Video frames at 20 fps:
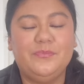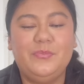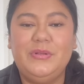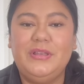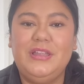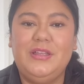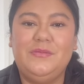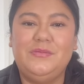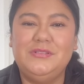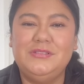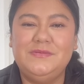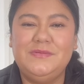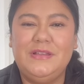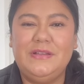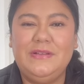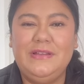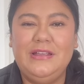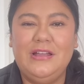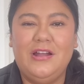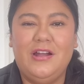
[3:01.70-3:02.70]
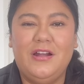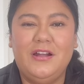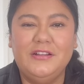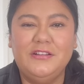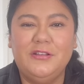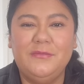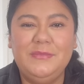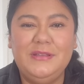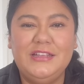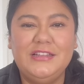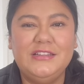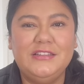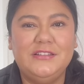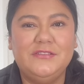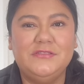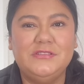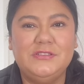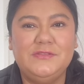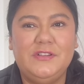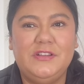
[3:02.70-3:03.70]
But it was very hard on me and it
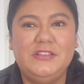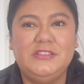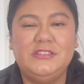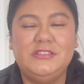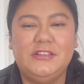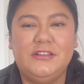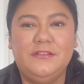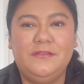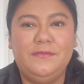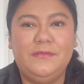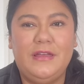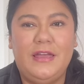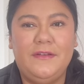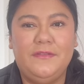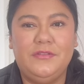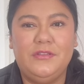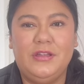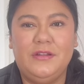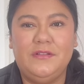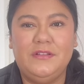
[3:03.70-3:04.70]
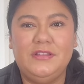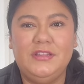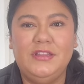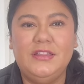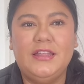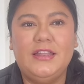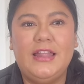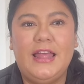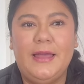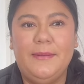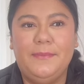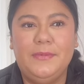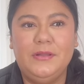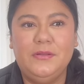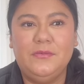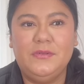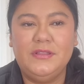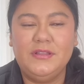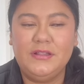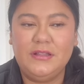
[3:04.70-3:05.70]
was very tough after everything that
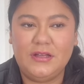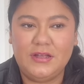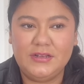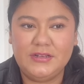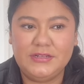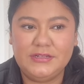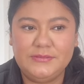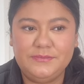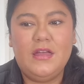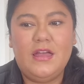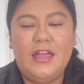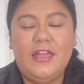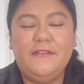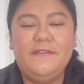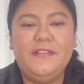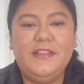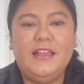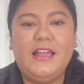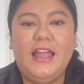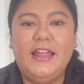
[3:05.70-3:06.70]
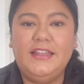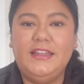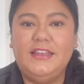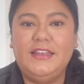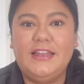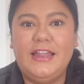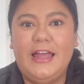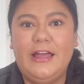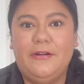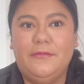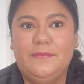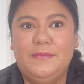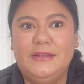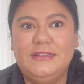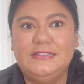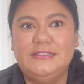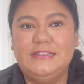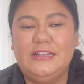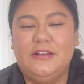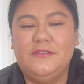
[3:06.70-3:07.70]
happened with Alana. I feel like I needed help
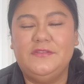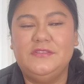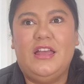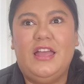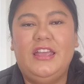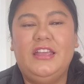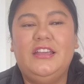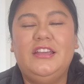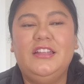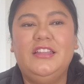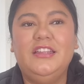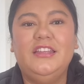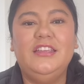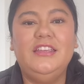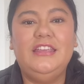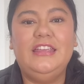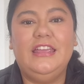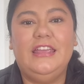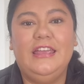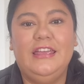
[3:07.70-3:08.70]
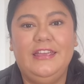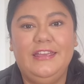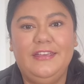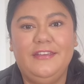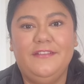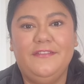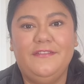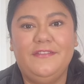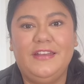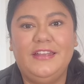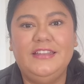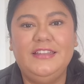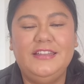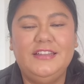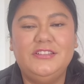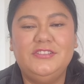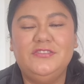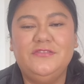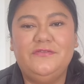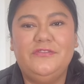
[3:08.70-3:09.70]
myself. I couldn't give. I
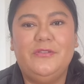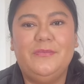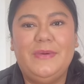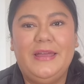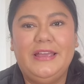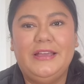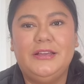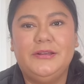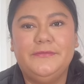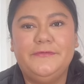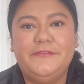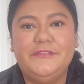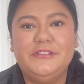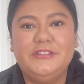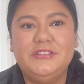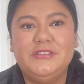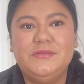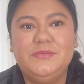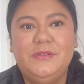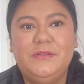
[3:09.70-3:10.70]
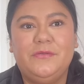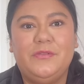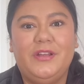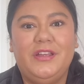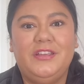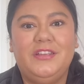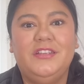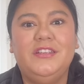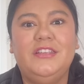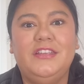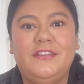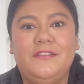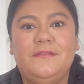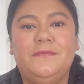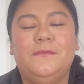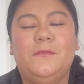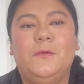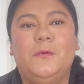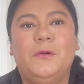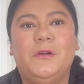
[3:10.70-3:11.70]
needed to fill my cup first before I could give
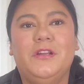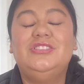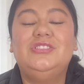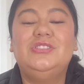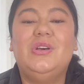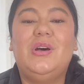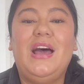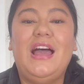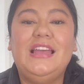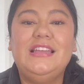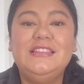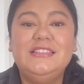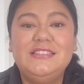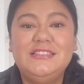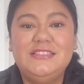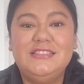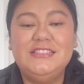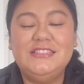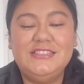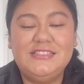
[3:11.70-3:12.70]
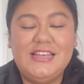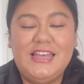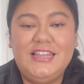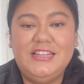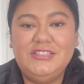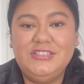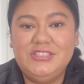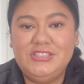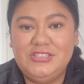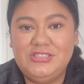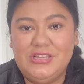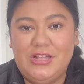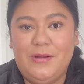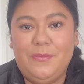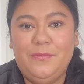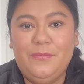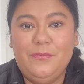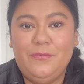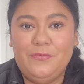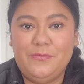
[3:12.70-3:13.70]
more. So I decided to
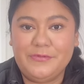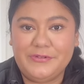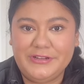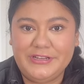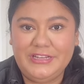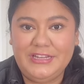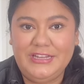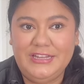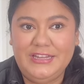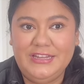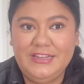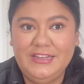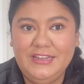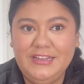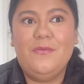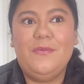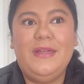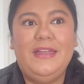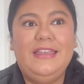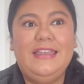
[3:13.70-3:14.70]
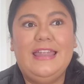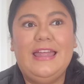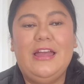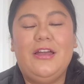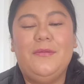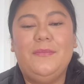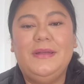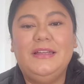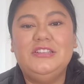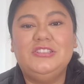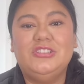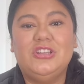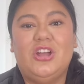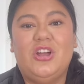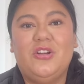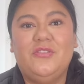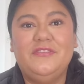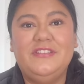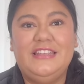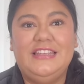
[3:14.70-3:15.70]
stop working. Right now, my
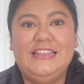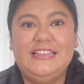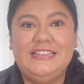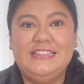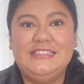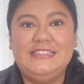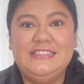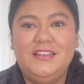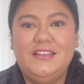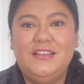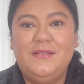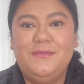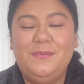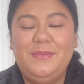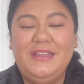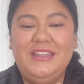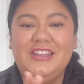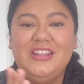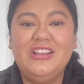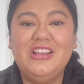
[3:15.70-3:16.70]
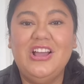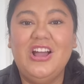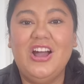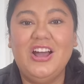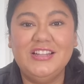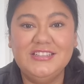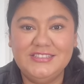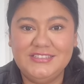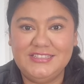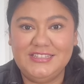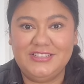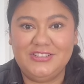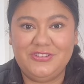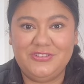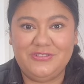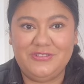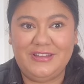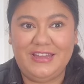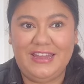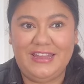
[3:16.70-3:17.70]
job is being a content
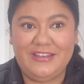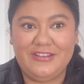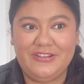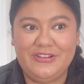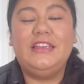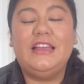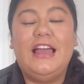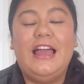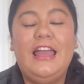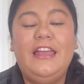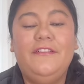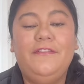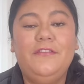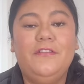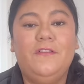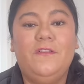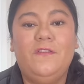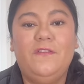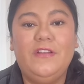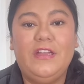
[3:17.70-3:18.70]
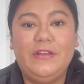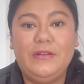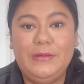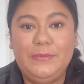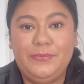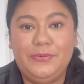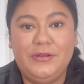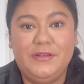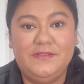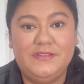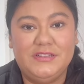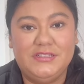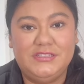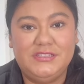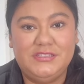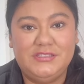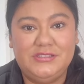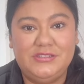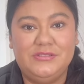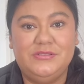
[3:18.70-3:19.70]
creator. I feel very
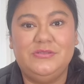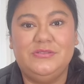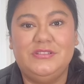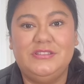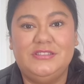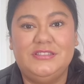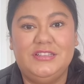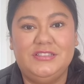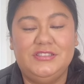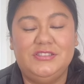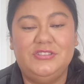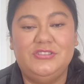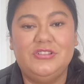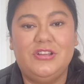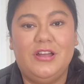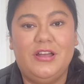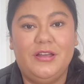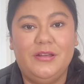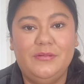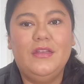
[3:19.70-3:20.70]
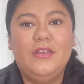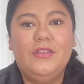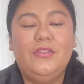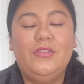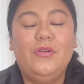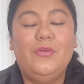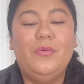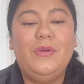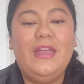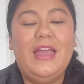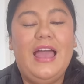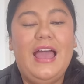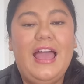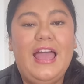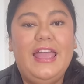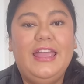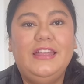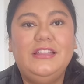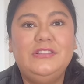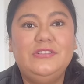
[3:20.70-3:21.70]
privileged to do this as a job. The way
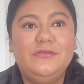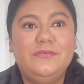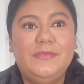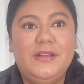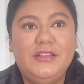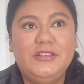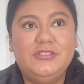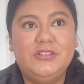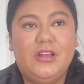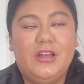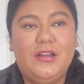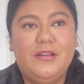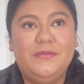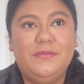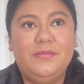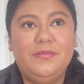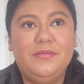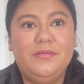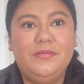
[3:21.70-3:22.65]
I do my job,